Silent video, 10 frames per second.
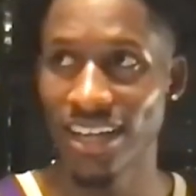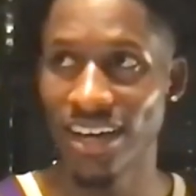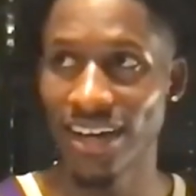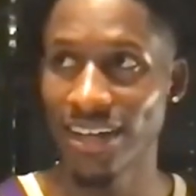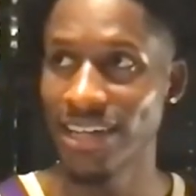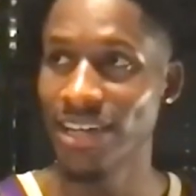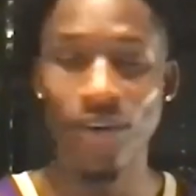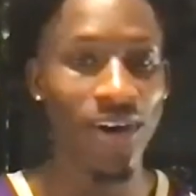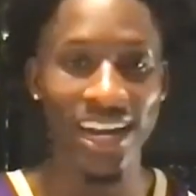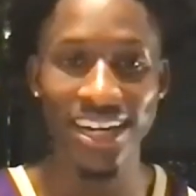
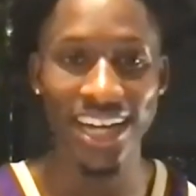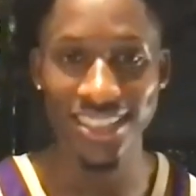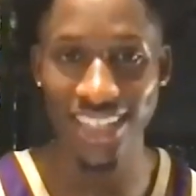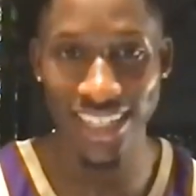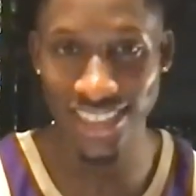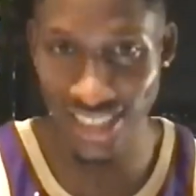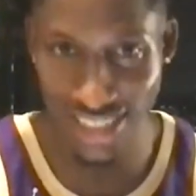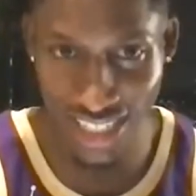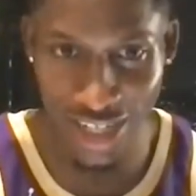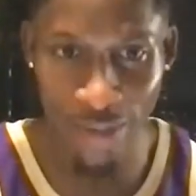No, I did not say this is a
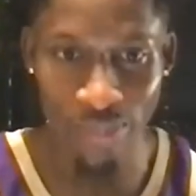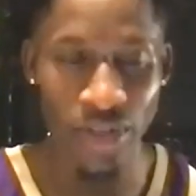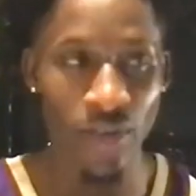job.